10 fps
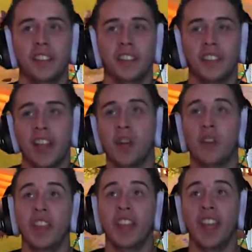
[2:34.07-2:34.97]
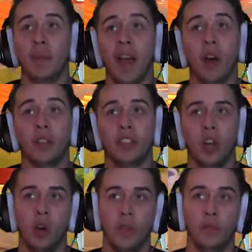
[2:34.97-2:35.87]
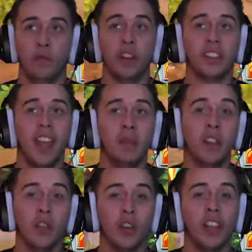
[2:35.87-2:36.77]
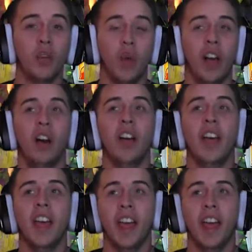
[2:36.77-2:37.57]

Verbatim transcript: is the second one that came out. So the first game did really well,